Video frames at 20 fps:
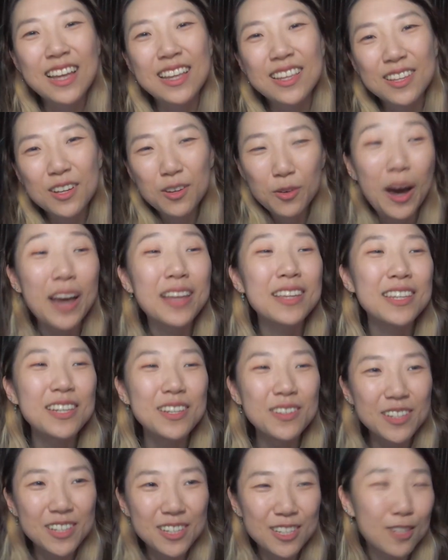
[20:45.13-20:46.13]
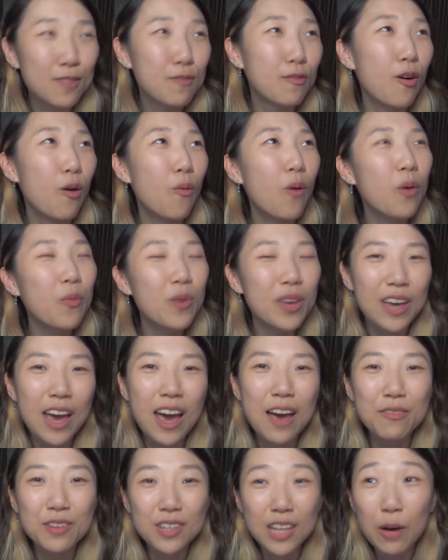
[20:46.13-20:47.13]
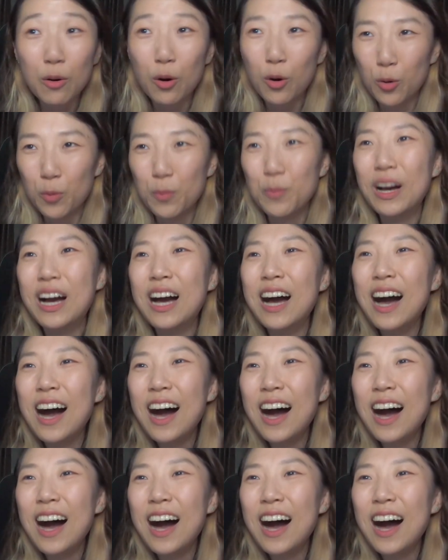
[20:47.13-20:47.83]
and criteria for what we have in our home.